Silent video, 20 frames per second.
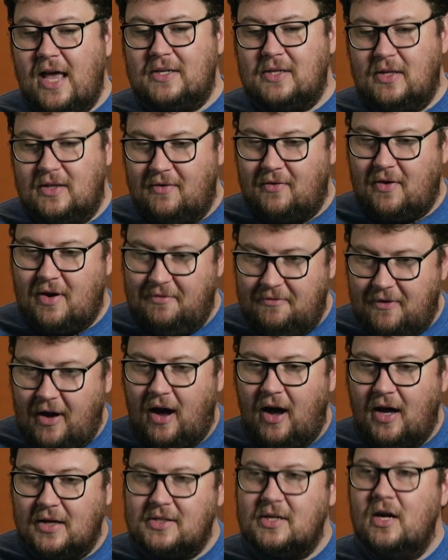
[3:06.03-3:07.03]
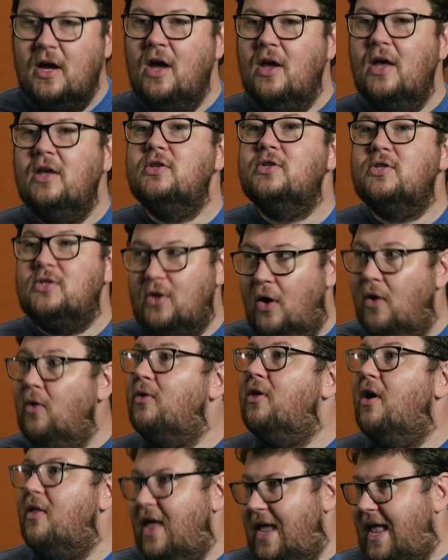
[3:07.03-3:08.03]
So they're very fast, so
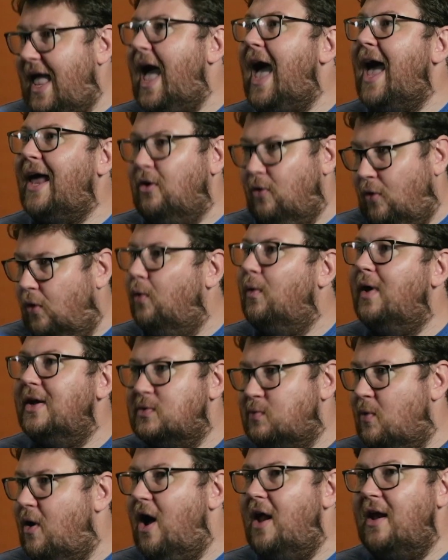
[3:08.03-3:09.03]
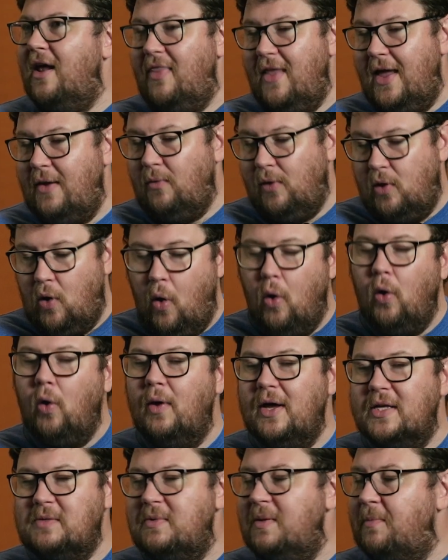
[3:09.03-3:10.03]
that they can always run and they will
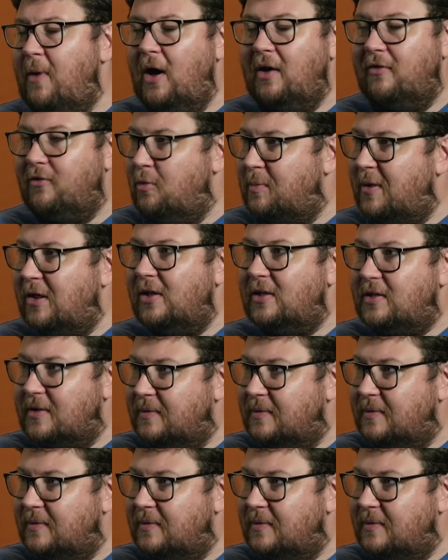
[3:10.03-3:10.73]
always be part of your build.